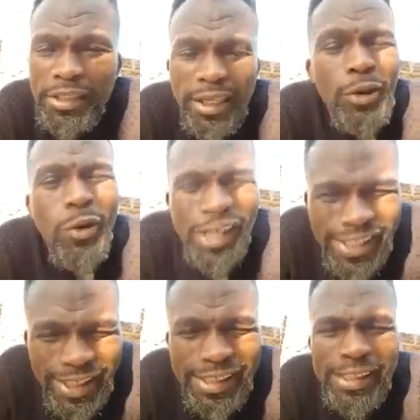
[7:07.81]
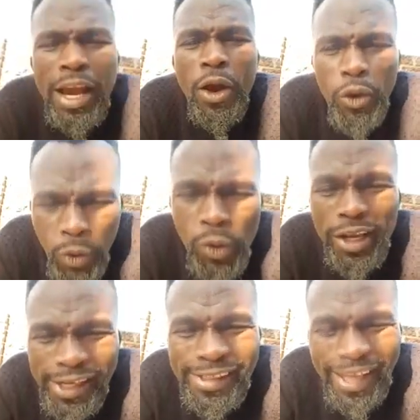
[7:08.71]
The question is, who
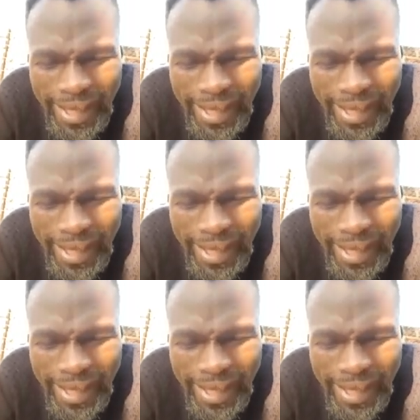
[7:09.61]
is the